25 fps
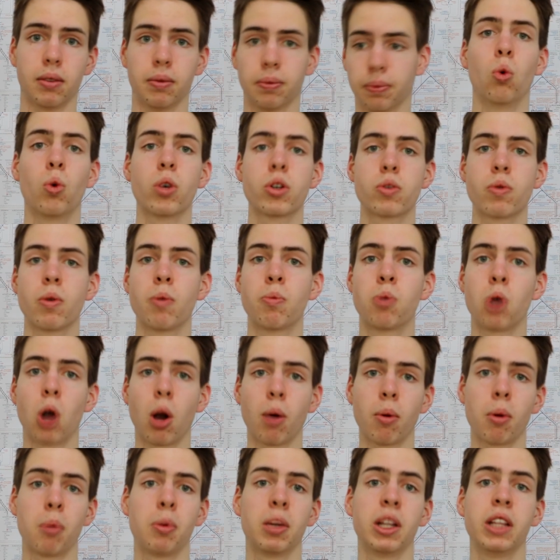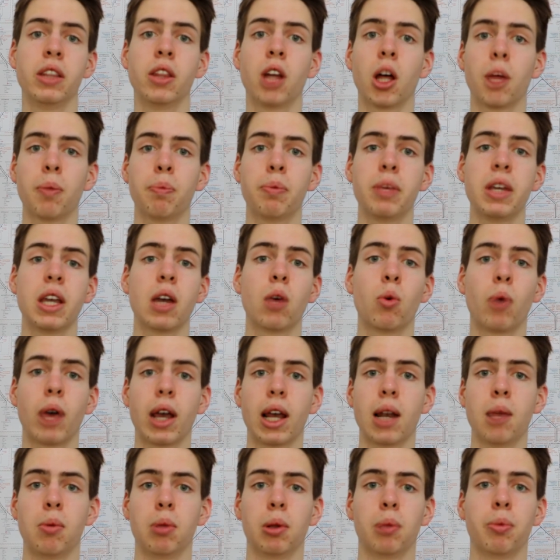which will probably not be
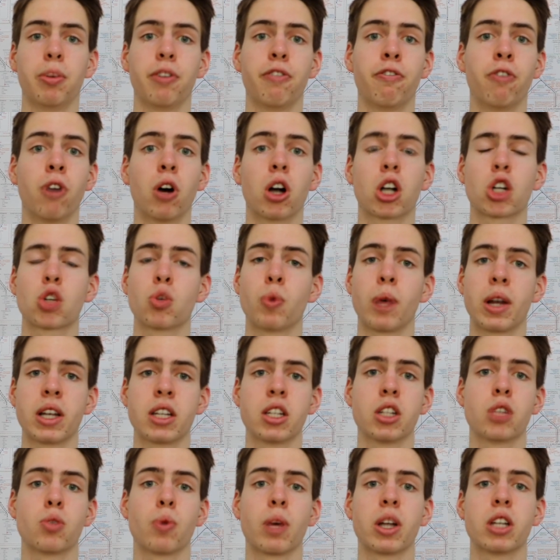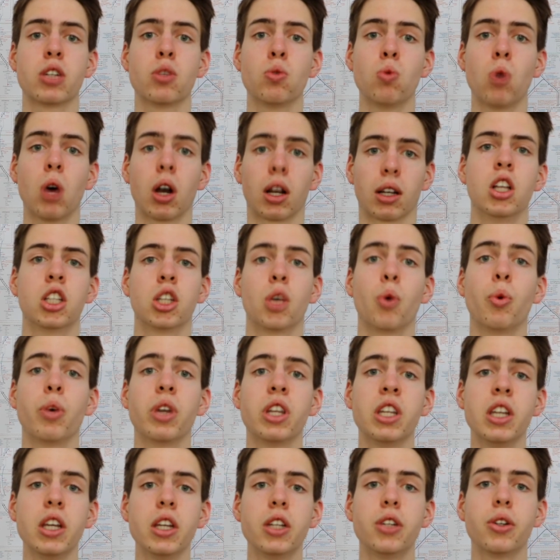available before 2021. So we
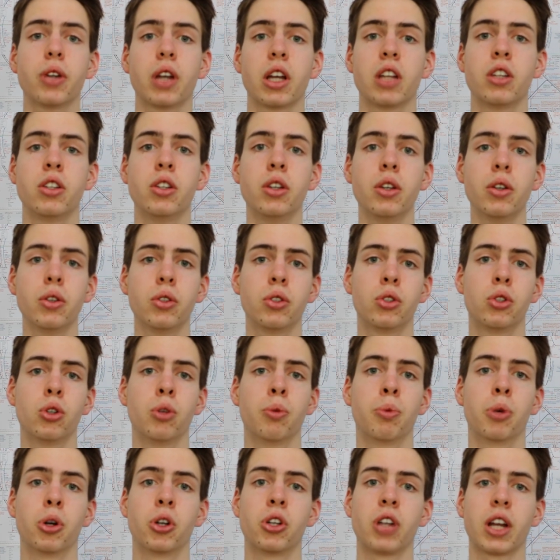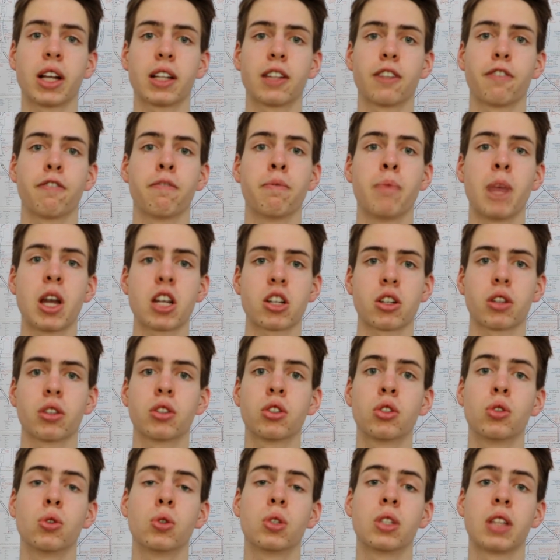need to get used to protective measures
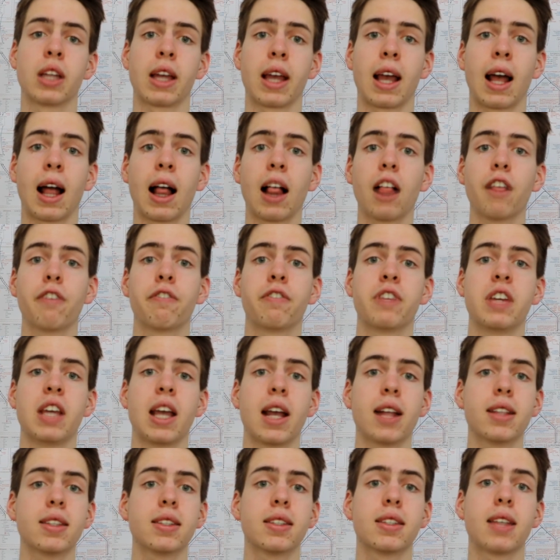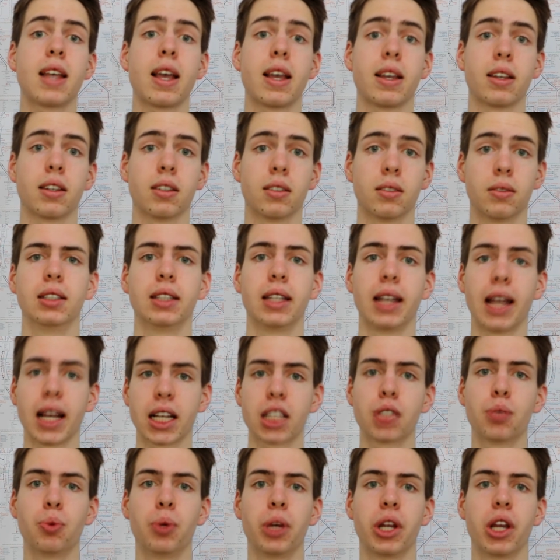to stay healthy and sane. The
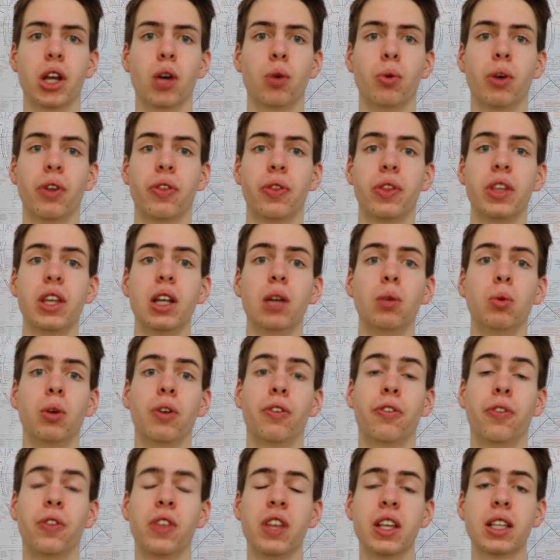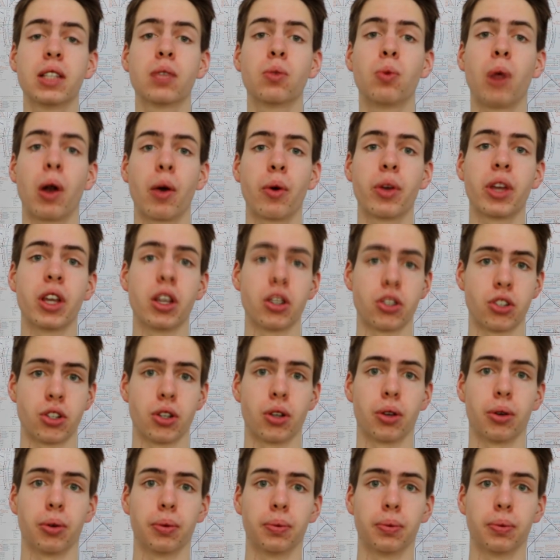next video will deal with this very issue.